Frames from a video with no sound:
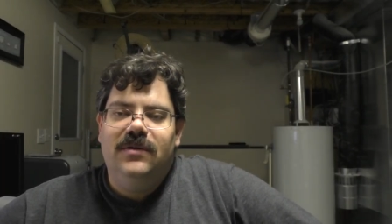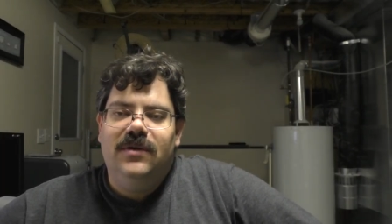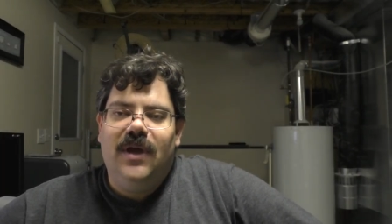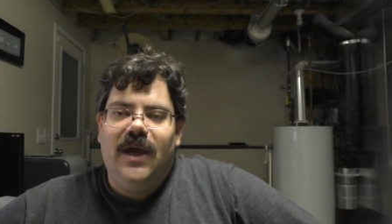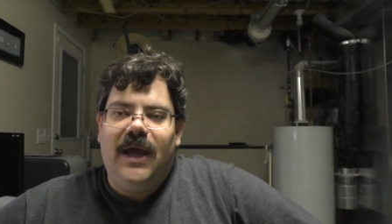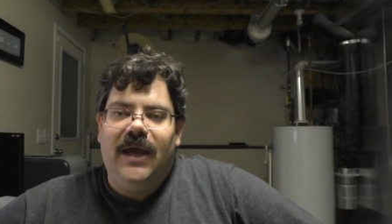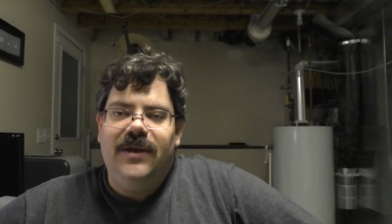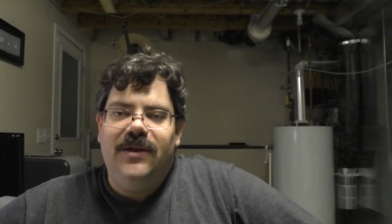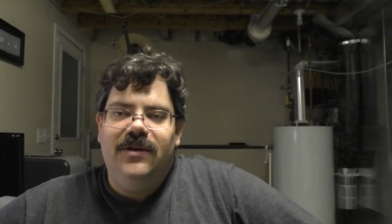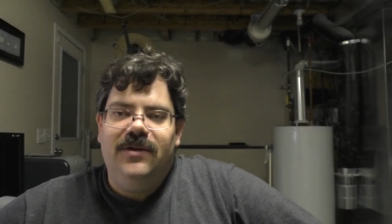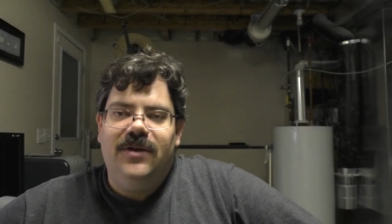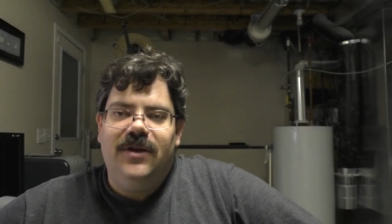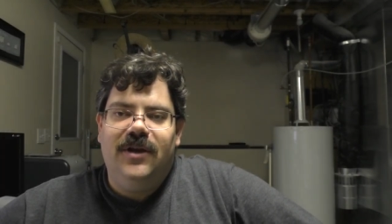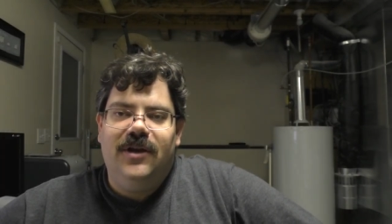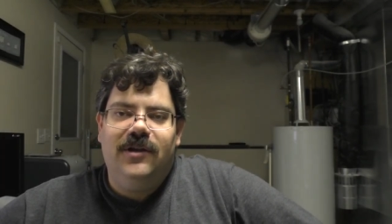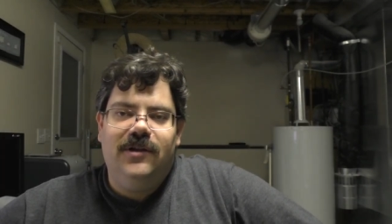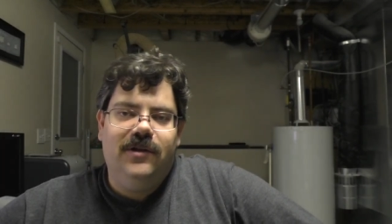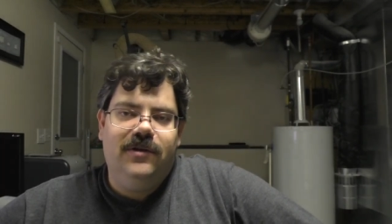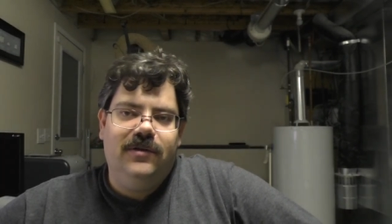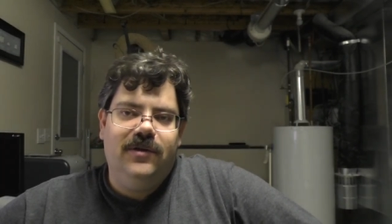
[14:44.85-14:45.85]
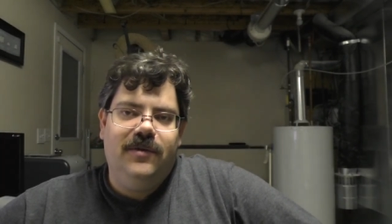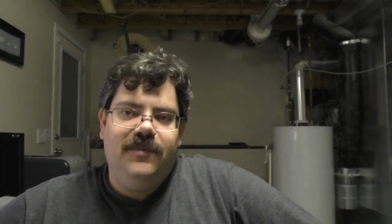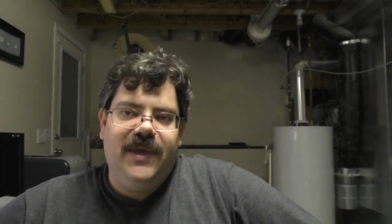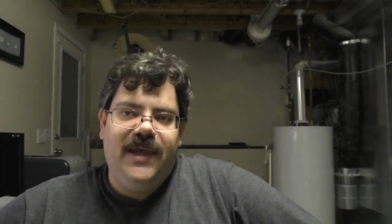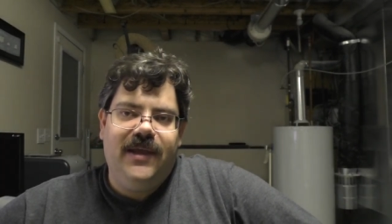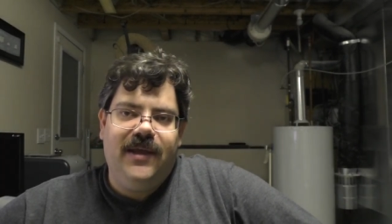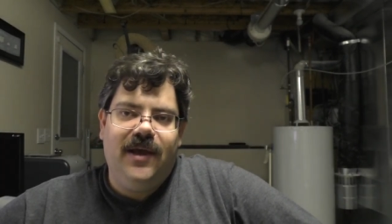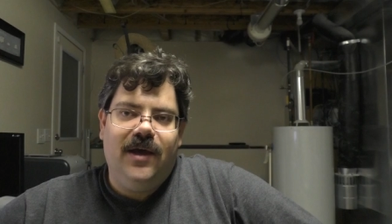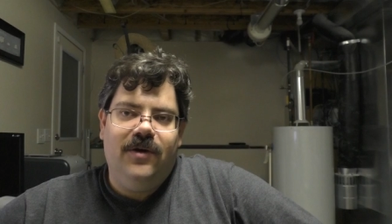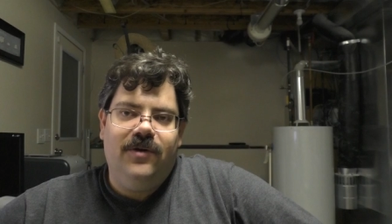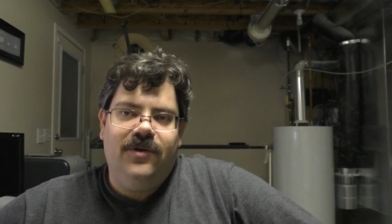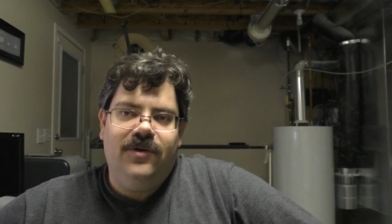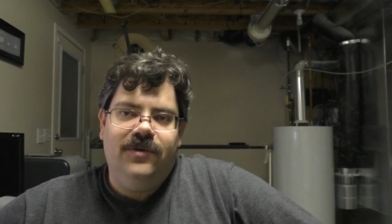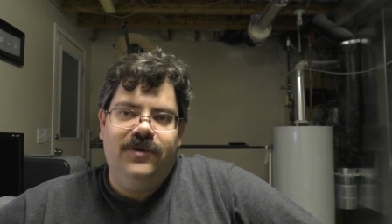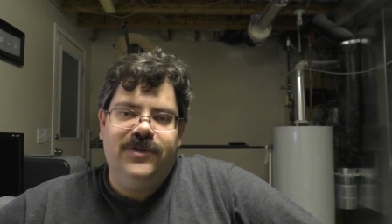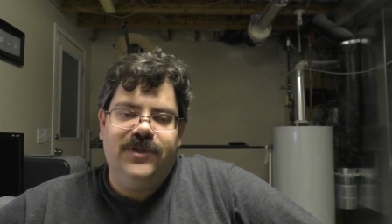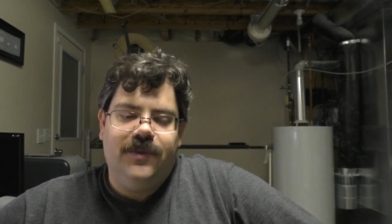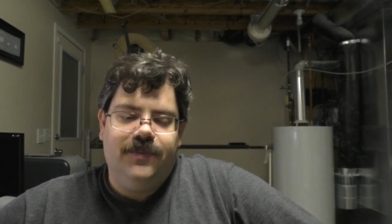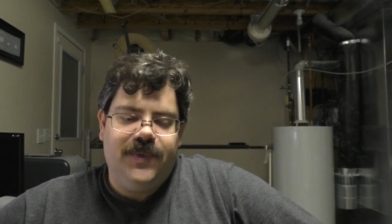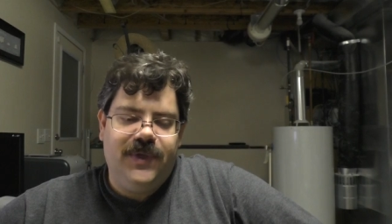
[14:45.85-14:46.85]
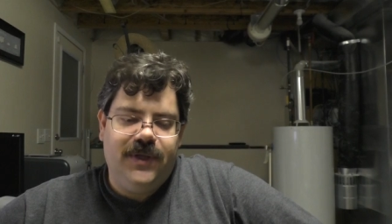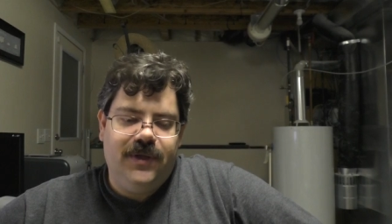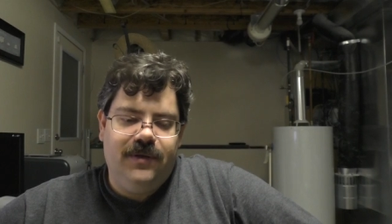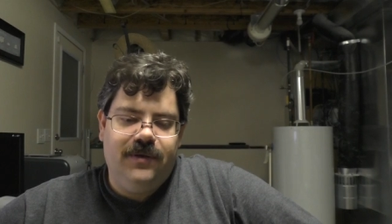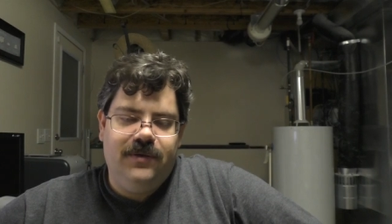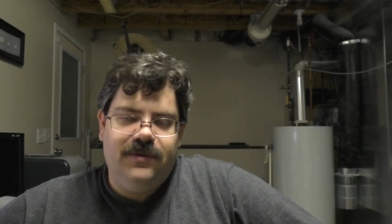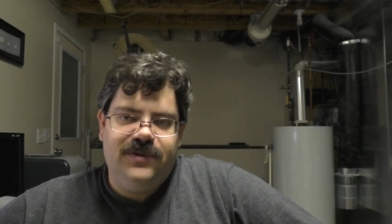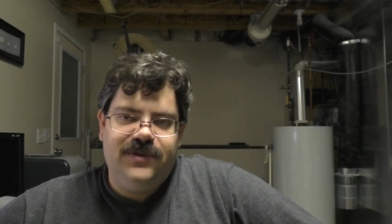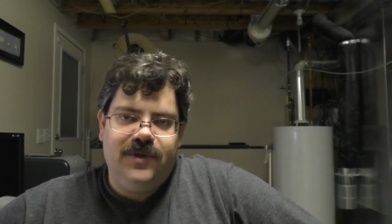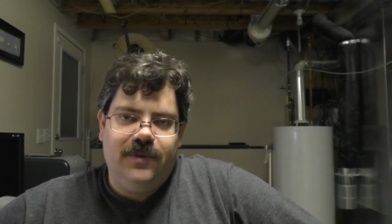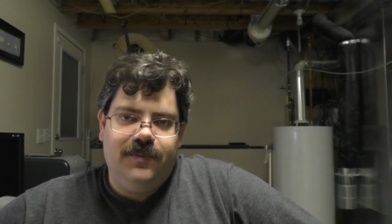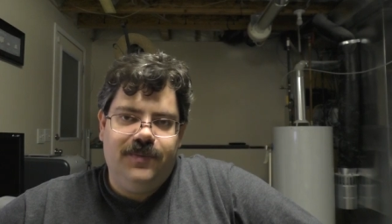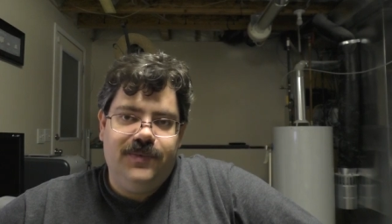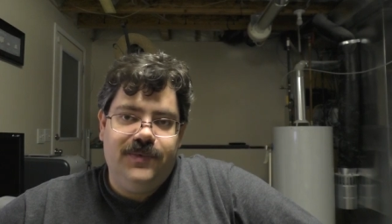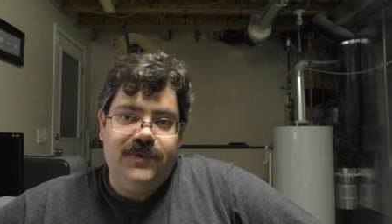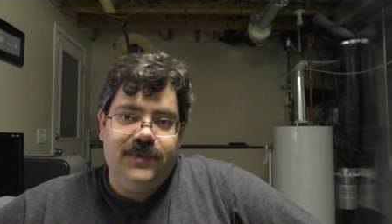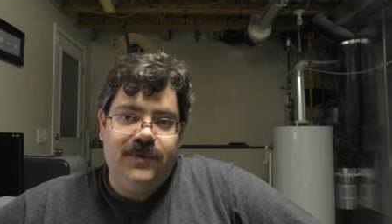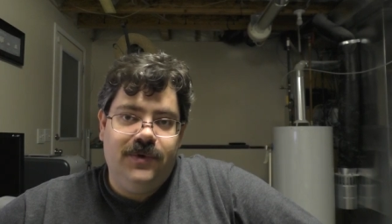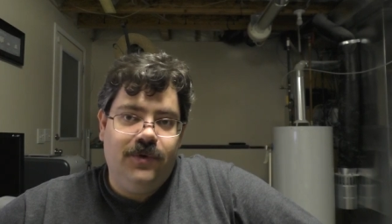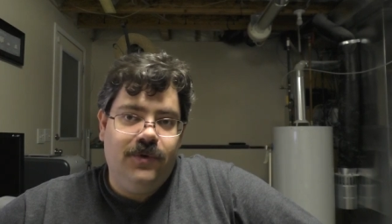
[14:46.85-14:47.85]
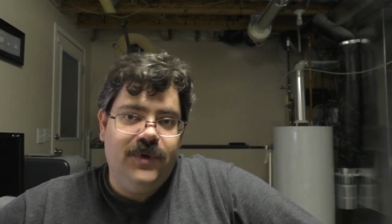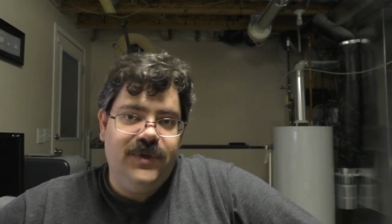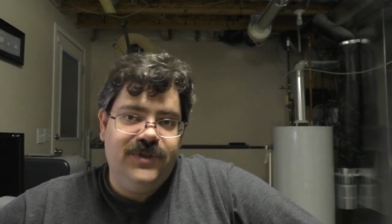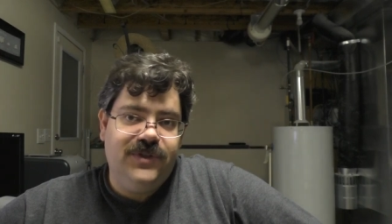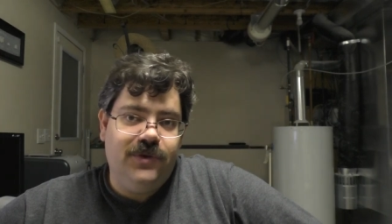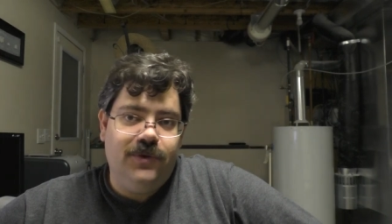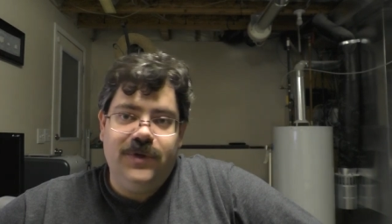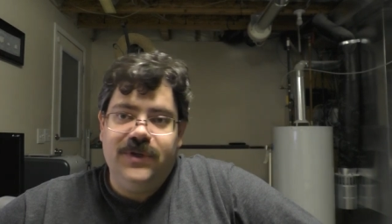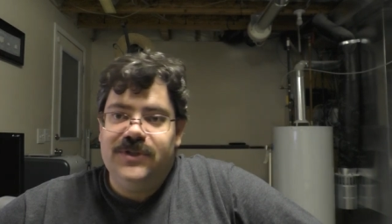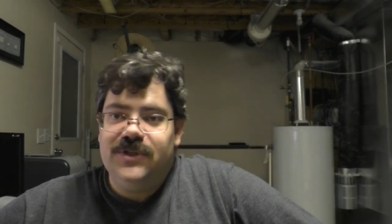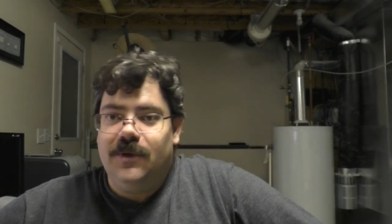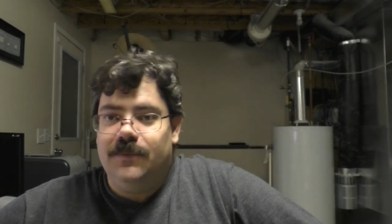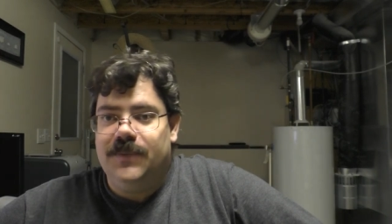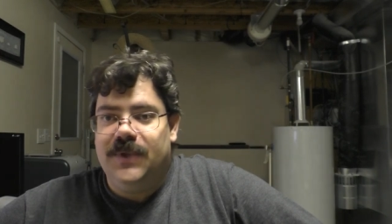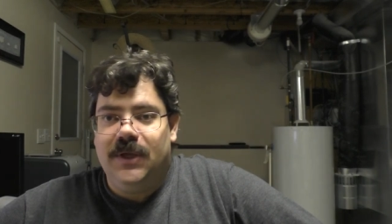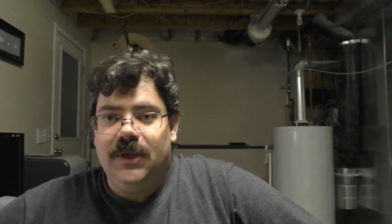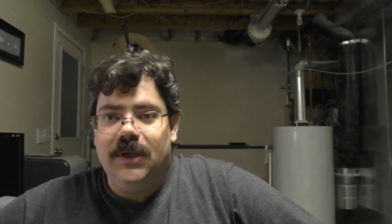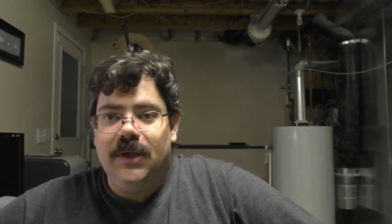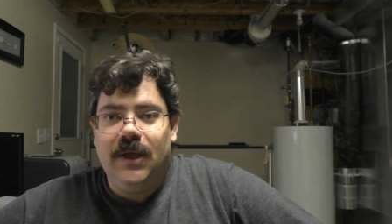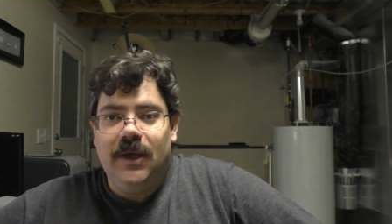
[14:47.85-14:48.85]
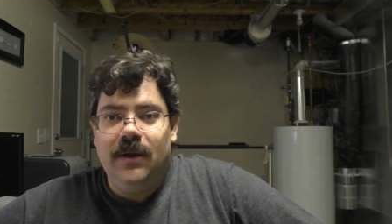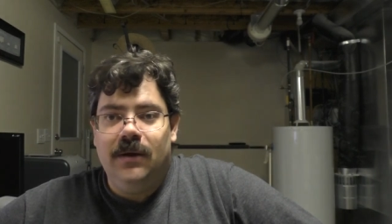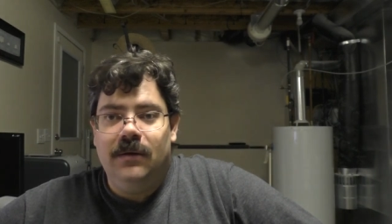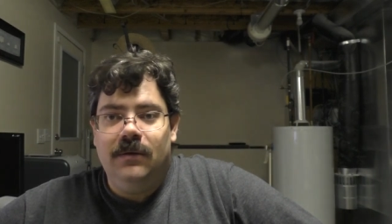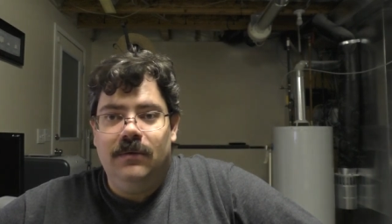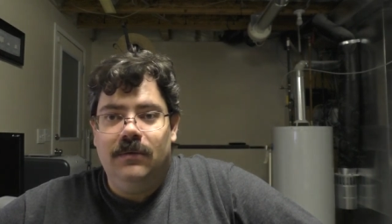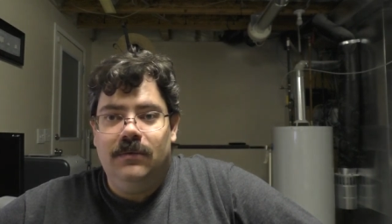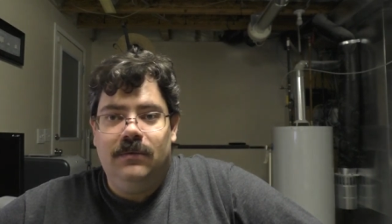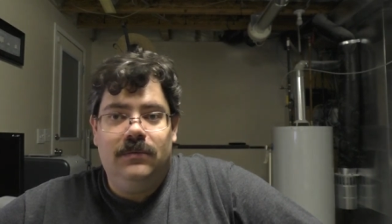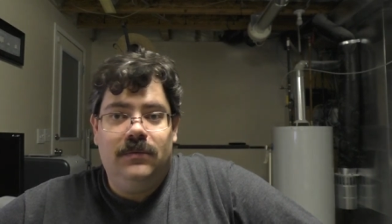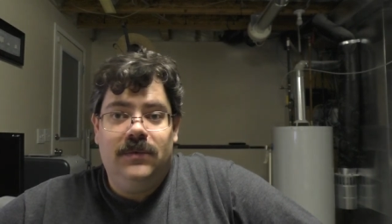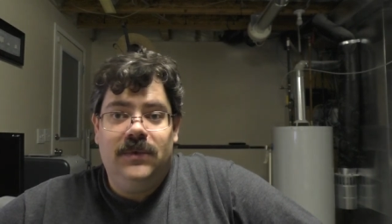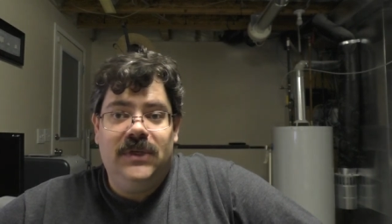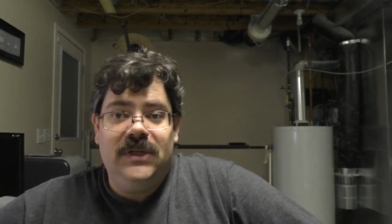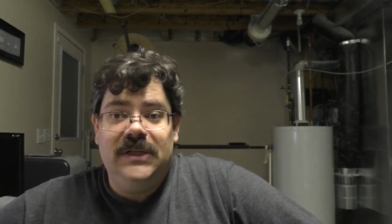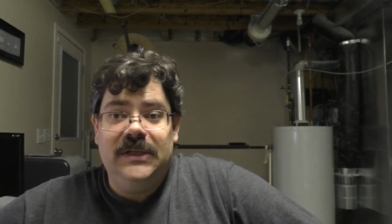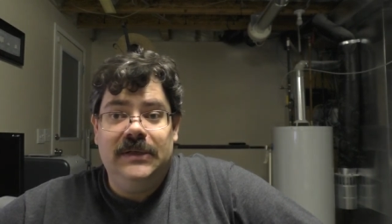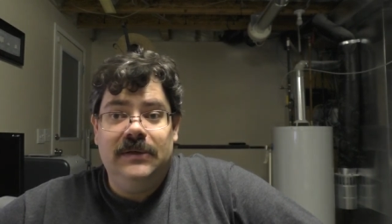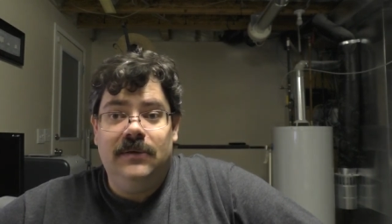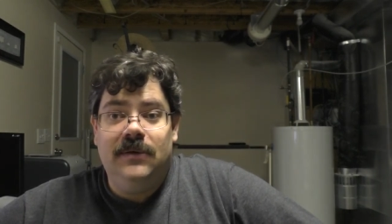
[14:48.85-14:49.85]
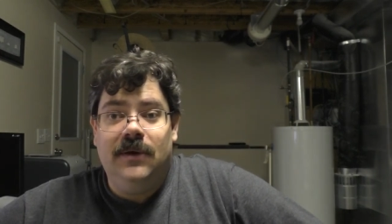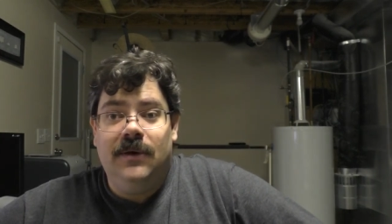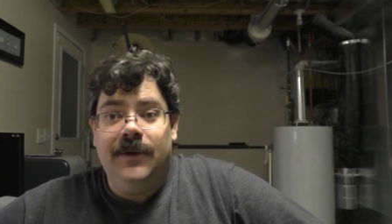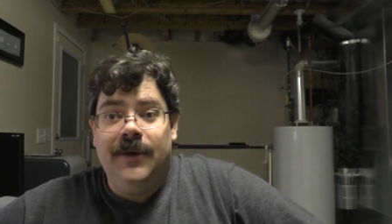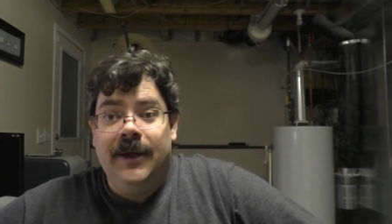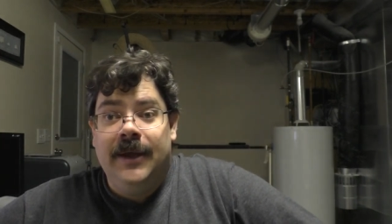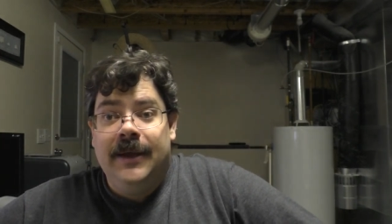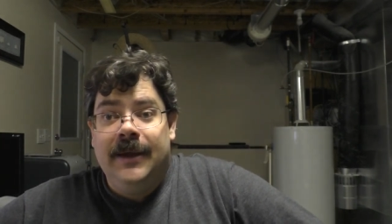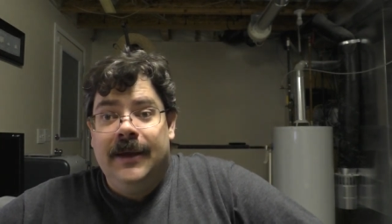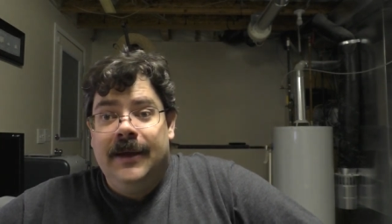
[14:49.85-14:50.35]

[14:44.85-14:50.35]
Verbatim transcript: and you can clearly make out who something some who is doing something and and you're like,